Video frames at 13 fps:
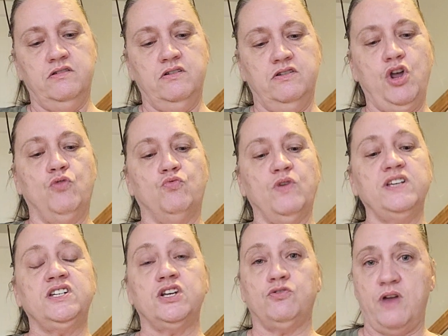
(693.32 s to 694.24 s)
No,
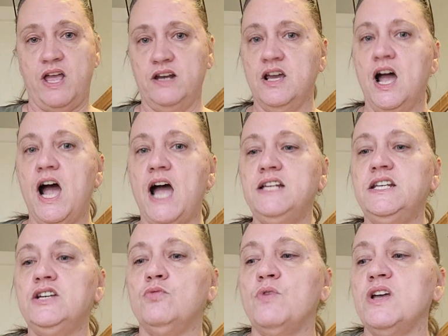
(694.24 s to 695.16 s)
rustic red. I
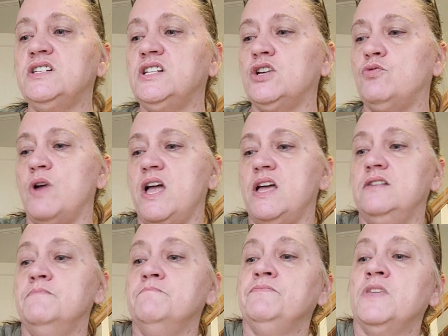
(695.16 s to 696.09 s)
did a rustic
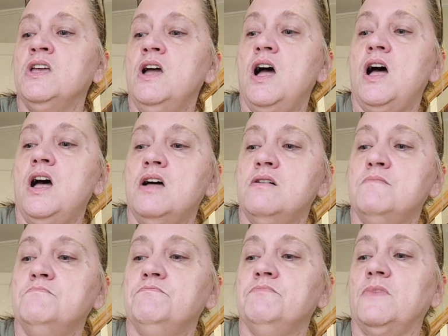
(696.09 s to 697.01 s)
red
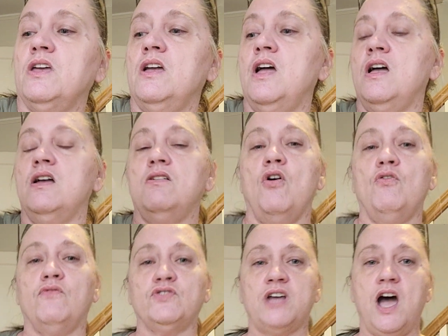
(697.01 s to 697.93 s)

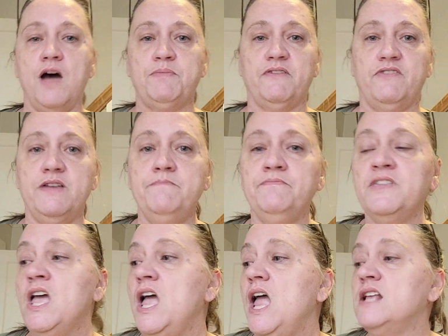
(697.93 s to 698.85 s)
over top of it.
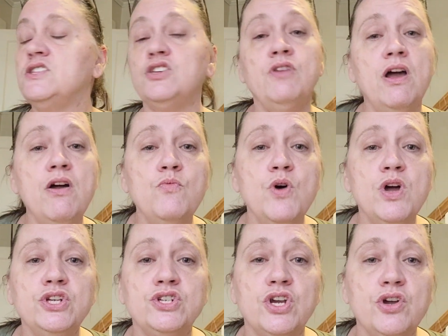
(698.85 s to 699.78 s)
And so now I want
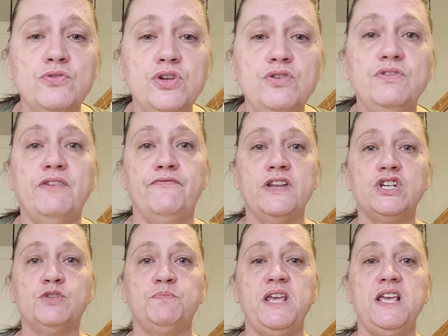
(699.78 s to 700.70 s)
to show you the
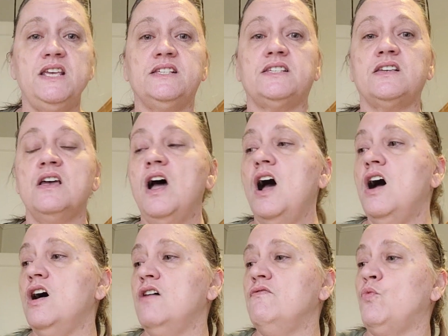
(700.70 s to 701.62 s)
finished piece
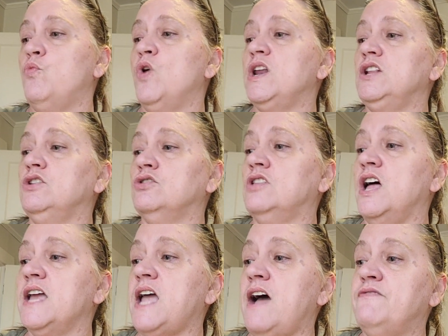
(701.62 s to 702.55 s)
of what it looked
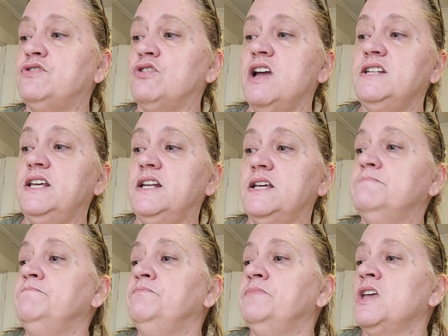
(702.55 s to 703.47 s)
like after I did
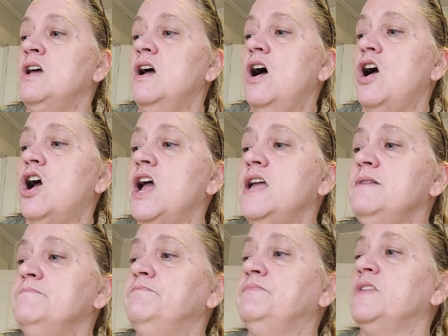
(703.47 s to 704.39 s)
it. All right.